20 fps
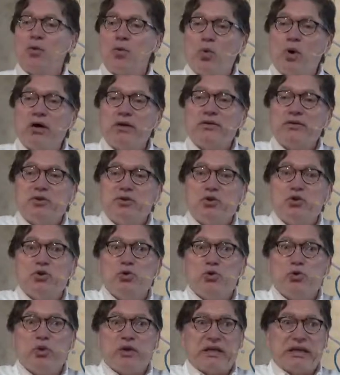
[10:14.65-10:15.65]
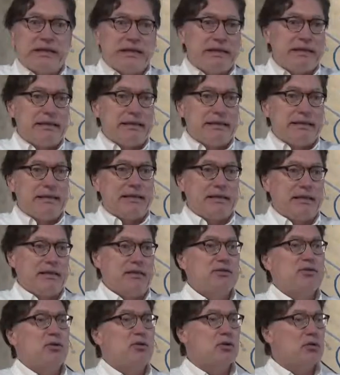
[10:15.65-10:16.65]
what do we need?
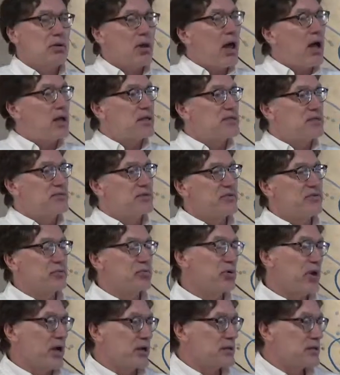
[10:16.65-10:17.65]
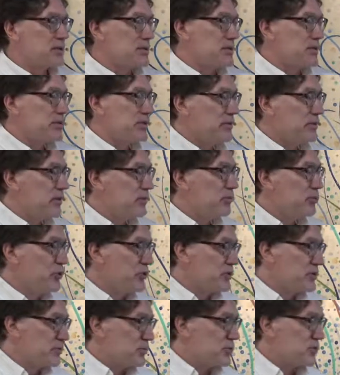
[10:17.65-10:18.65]
So there are lots of different practices in
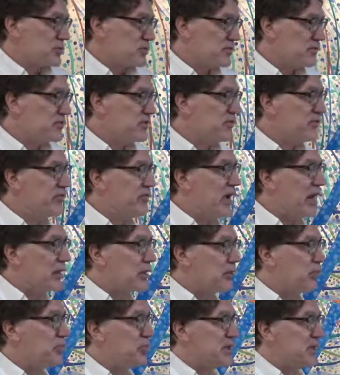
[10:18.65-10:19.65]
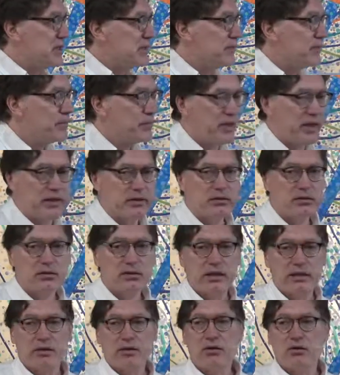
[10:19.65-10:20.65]
terms of developing that
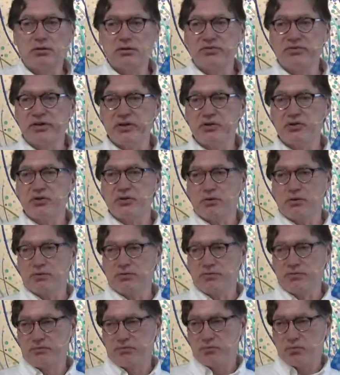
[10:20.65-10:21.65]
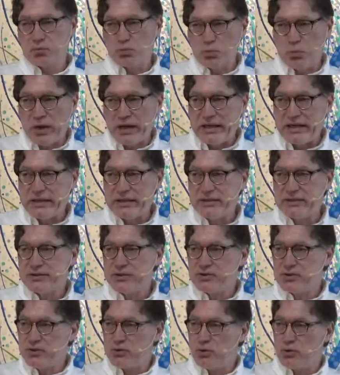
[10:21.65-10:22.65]
cultivation of
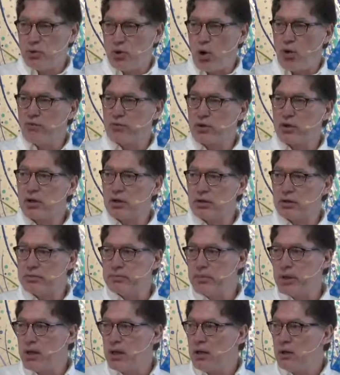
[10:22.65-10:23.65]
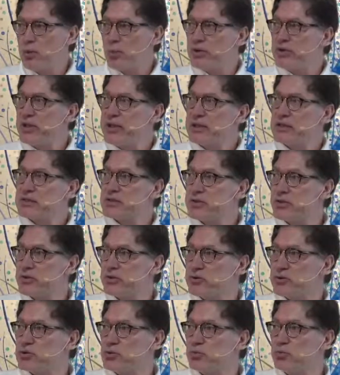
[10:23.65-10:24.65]
ways to overcome what they
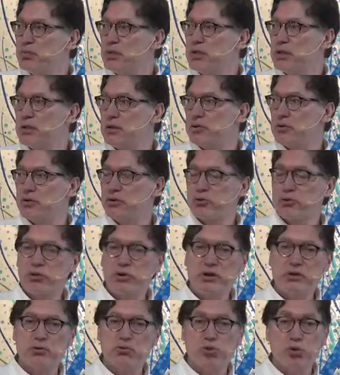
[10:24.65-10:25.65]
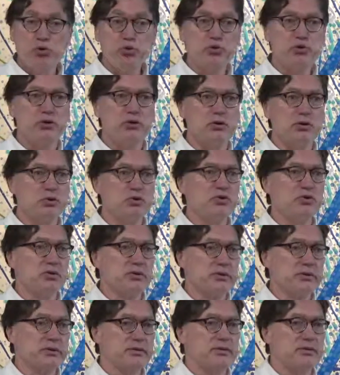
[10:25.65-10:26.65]
consider to be the three root
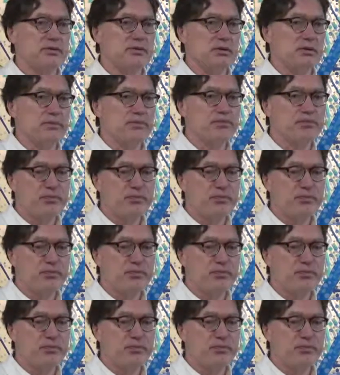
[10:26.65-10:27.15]
delusions, so